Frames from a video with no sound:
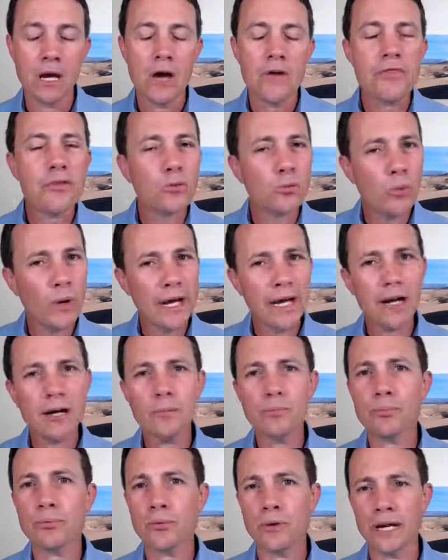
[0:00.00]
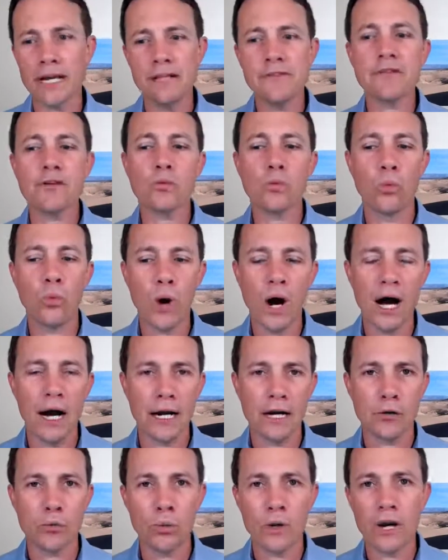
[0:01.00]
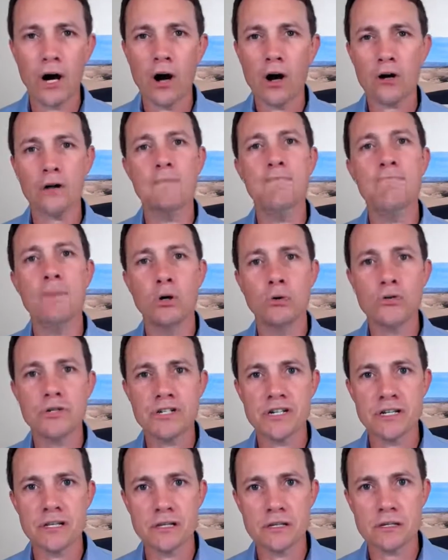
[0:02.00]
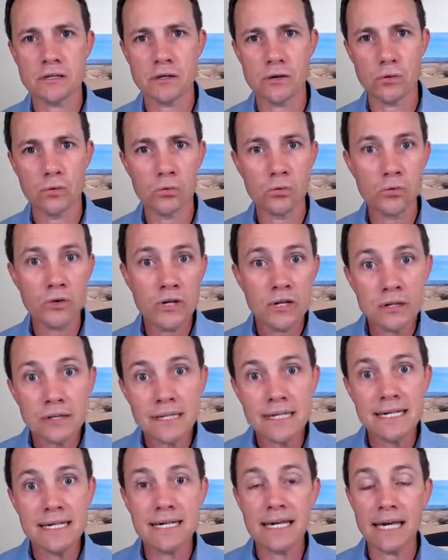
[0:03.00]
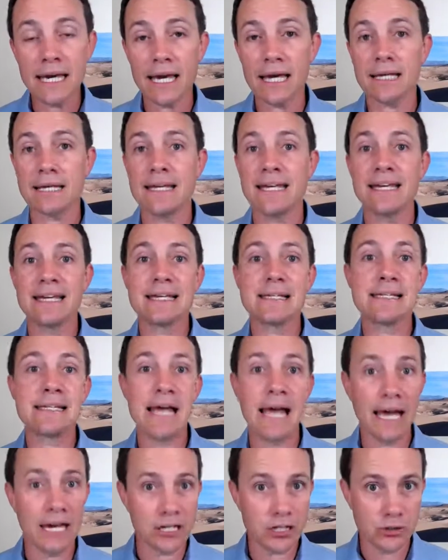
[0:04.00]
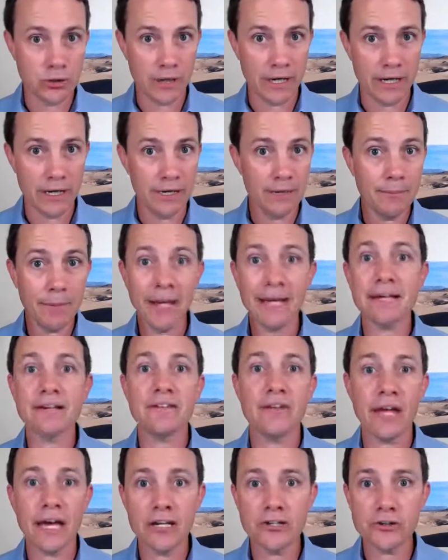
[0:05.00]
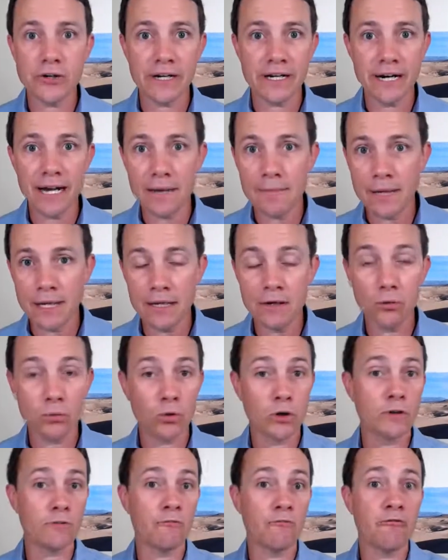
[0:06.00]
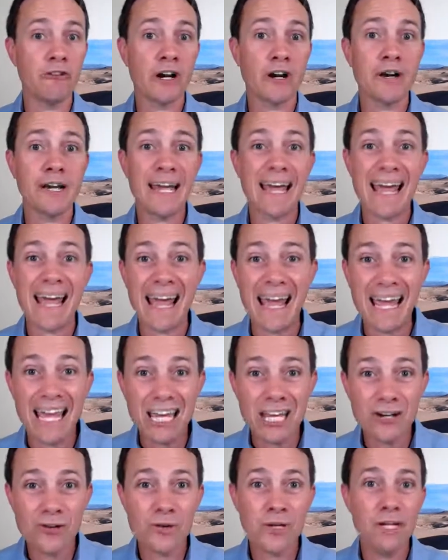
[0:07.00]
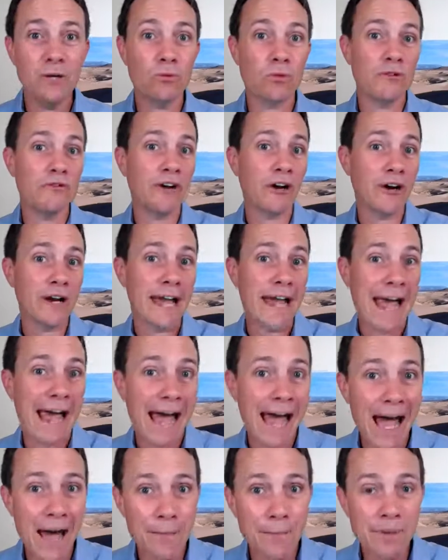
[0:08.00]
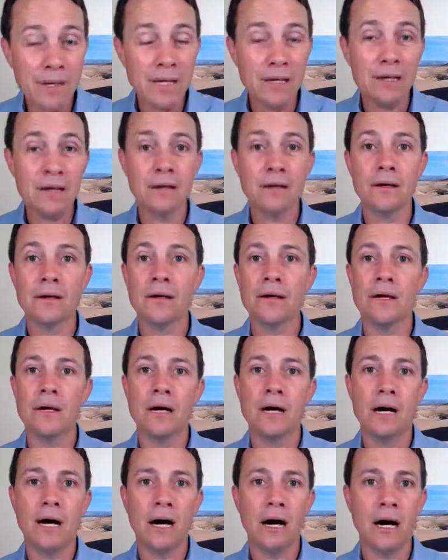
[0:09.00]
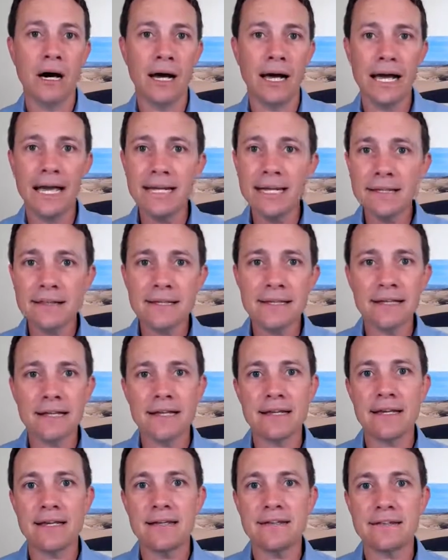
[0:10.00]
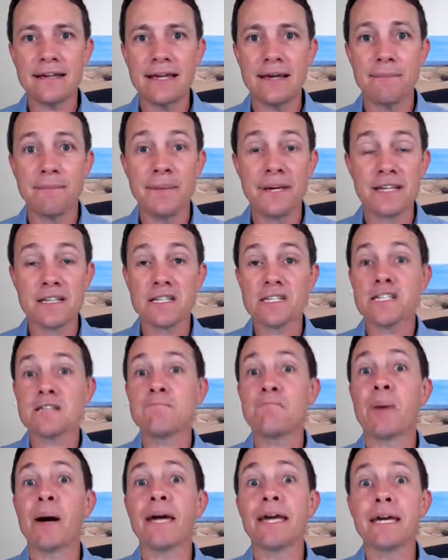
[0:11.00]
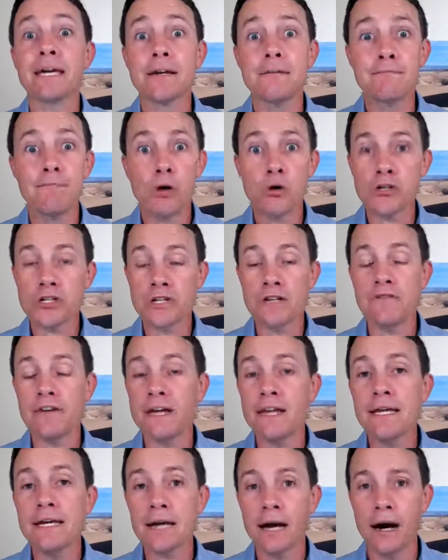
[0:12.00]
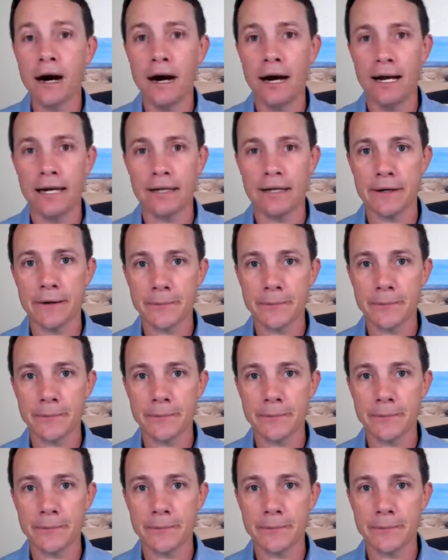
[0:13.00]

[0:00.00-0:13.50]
The way our brains are wired, when our emotions really get exaggerated, and by exaggerated, I mean we're very angry, we're very happy, anything that is a big spike in emotion of any kind,